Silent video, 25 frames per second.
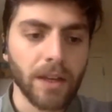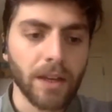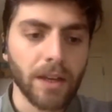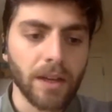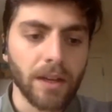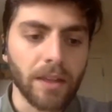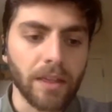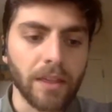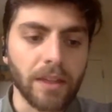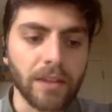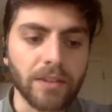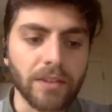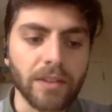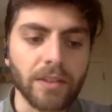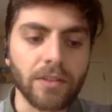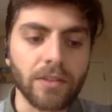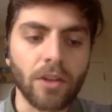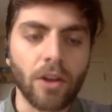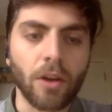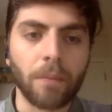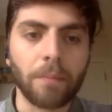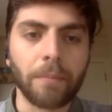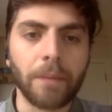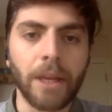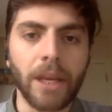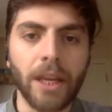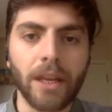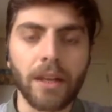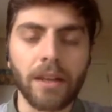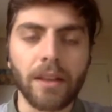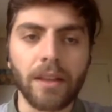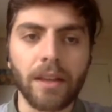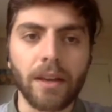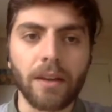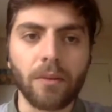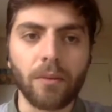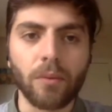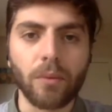This does not mean
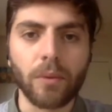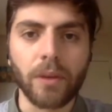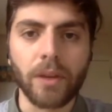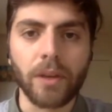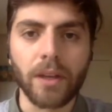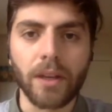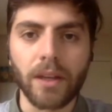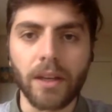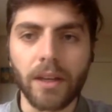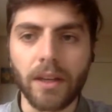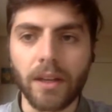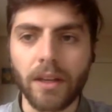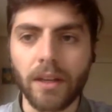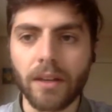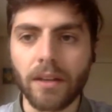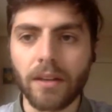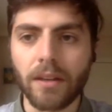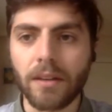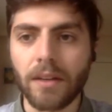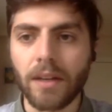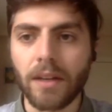that we